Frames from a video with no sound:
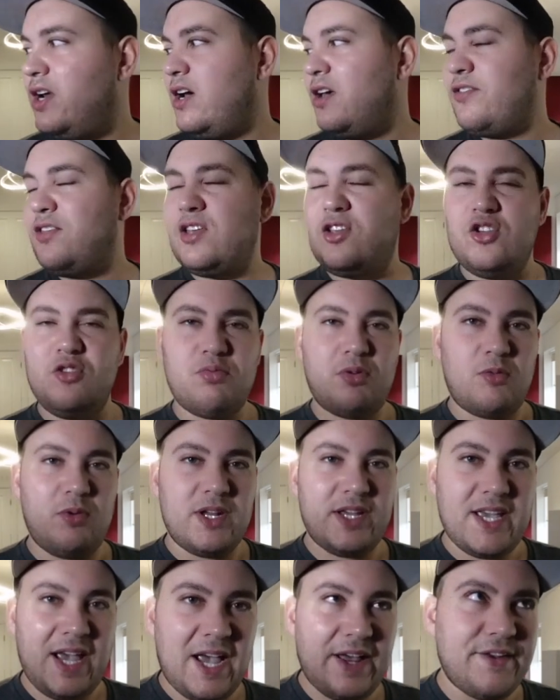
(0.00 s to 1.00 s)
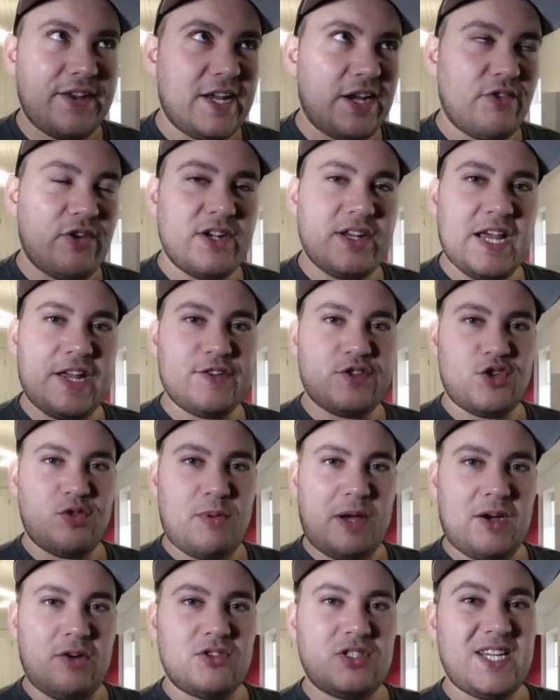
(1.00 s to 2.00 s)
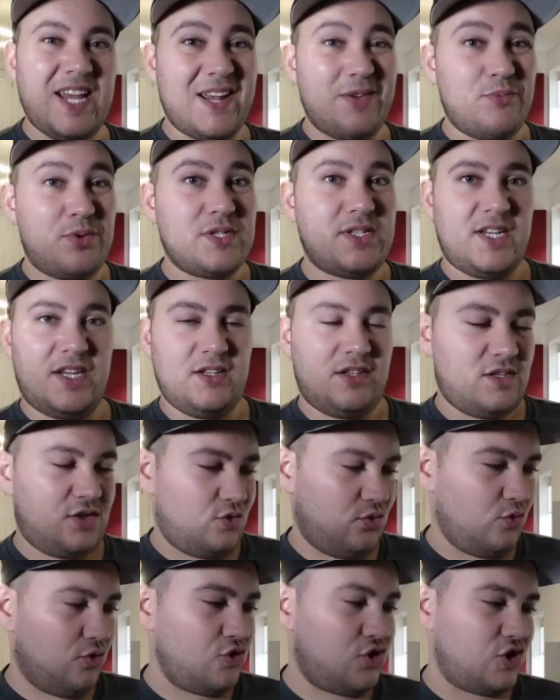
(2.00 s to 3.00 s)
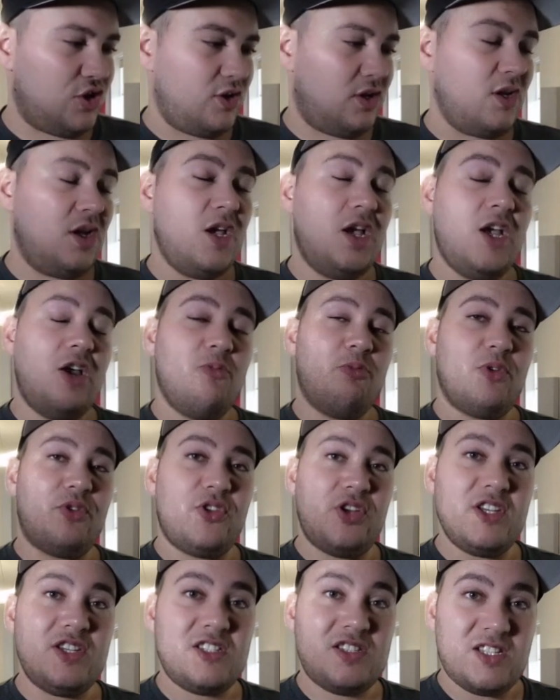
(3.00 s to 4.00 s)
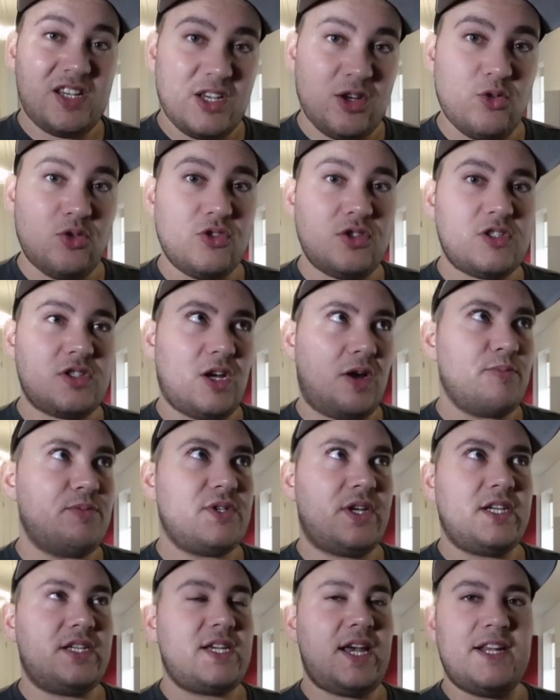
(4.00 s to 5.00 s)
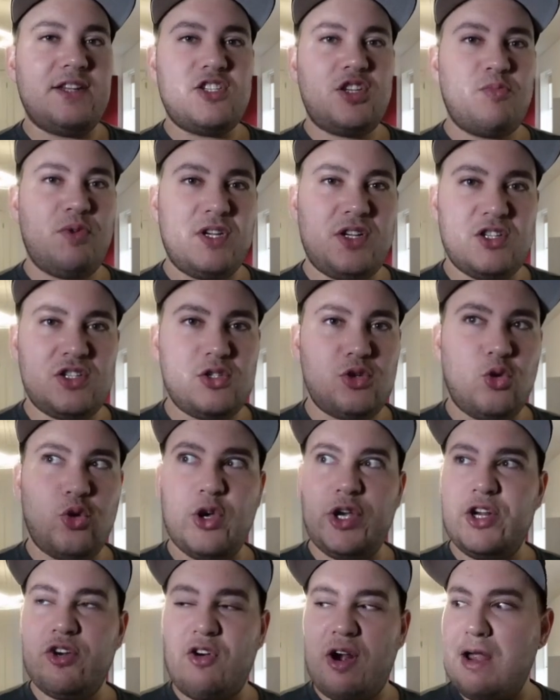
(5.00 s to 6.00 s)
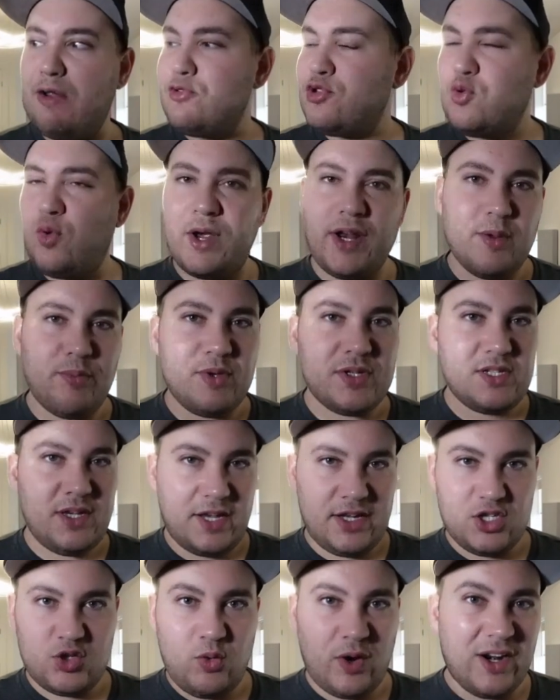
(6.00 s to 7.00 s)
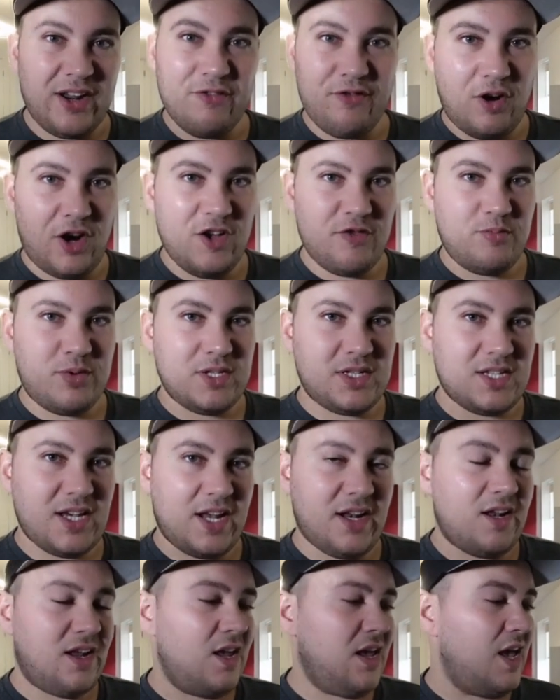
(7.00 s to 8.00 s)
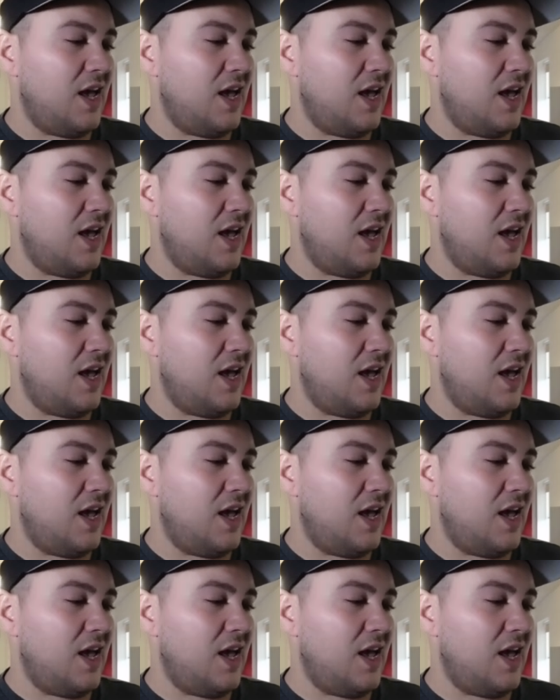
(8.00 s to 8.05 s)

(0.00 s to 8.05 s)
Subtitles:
I think you probably can hear it down to about 10% distortion, but these sealed subs, they tend to be distorting around 20%, 25%.